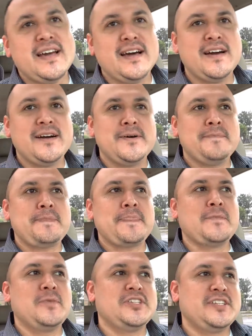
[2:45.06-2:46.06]

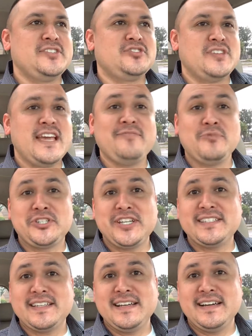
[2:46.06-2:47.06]
um, which has which
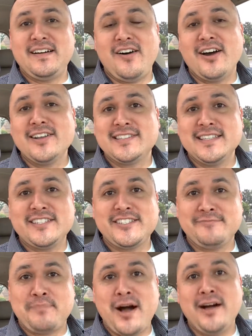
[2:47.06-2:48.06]
has honestly
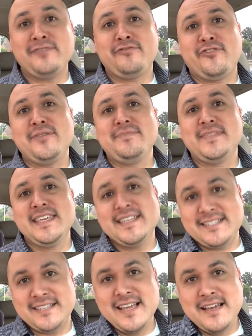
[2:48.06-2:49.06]
spawned from
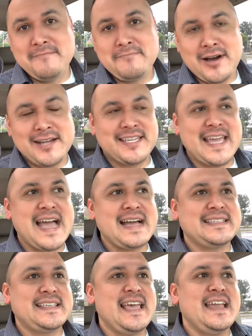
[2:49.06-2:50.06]
this
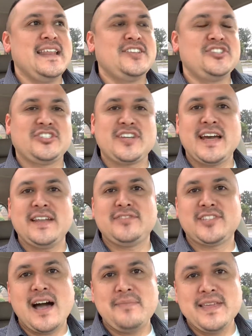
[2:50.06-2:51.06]
podcast and it just kind of
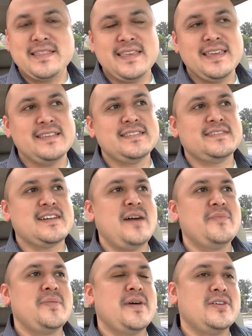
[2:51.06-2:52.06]
taught me things and
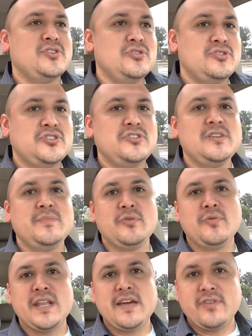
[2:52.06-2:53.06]
taught me about YouTube
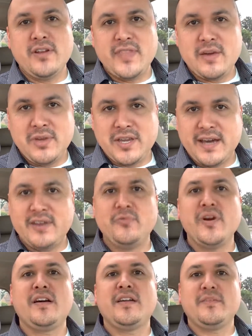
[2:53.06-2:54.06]
and whatever and then we kind of
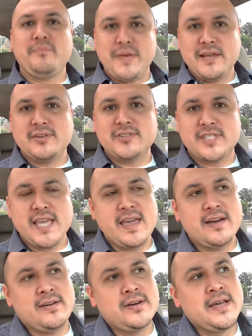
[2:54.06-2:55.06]
went on a bigger
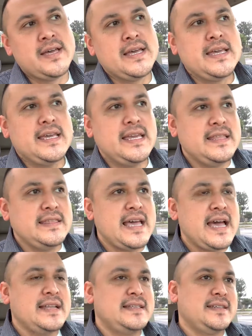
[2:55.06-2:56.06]
scale in
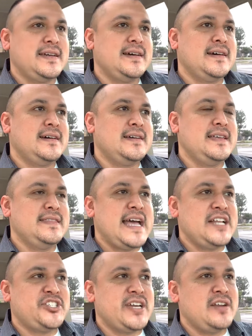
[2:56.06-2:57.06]
that uh, in
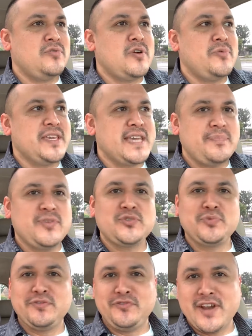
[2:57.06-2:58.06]
that channel while we kept
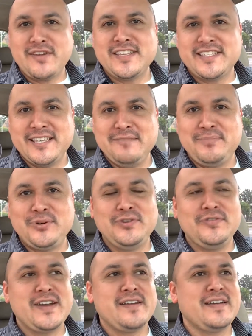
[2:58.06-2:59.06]
this one very
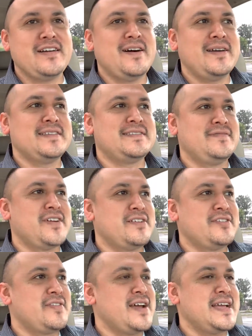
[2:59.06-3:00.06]
simple, very honest,
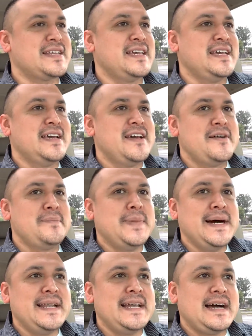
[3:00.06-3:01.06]
very direct.
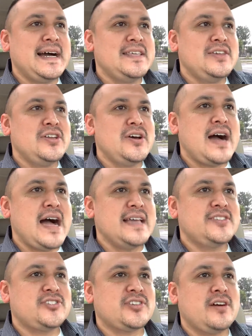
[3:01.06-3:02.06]
But you
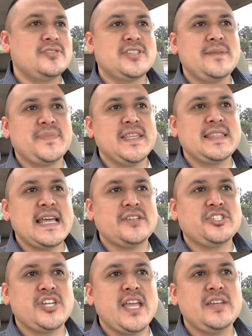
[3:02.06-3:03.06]
I saw something
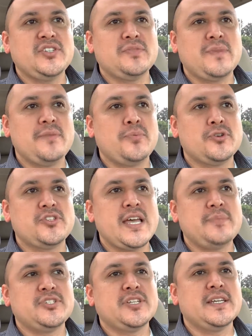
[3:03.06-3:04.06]
that changed my
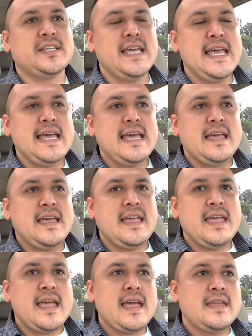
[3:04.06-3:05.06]
perception
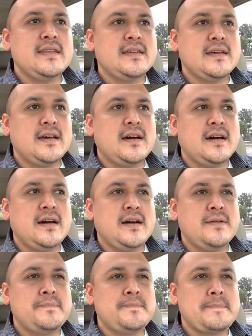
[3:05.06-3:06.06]
and
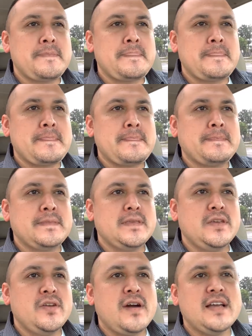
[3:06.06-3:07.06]
um,
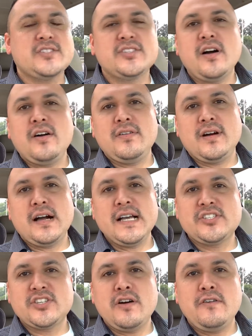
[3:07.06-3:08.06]
you know, I saw
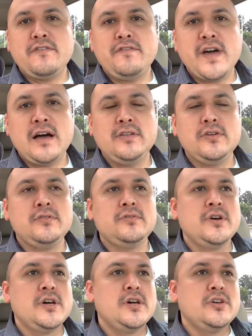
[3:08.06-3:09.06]
I saw a
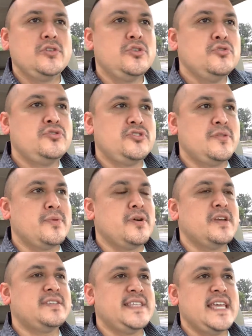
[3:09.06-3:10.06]
fellow
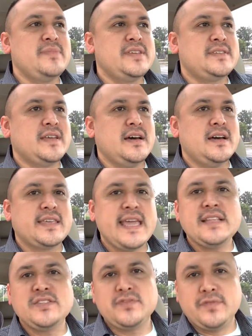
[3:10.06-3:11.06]
YouTuber. His name is uh,
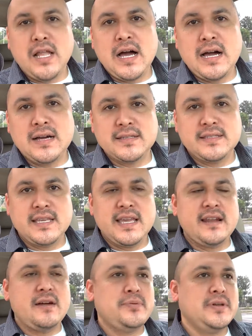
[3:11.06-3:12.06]
Ken's Vlogs
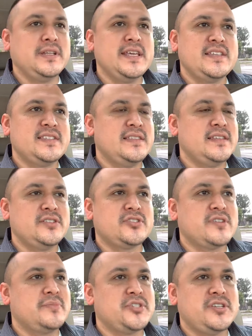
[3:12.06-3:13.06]
and I'll put links in the
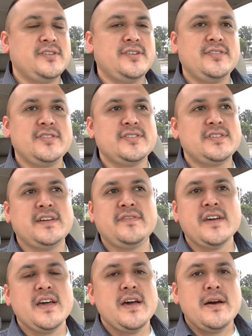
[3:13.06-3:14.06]
description and all this
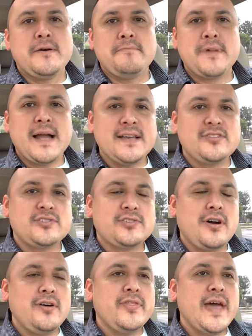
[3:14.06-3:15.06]
stuff. But I
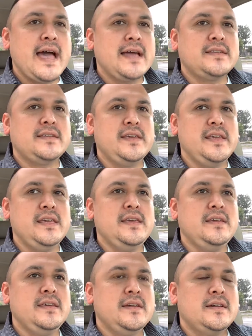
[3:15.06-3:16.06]
saw that
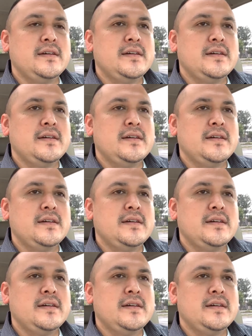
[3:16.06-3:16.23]
he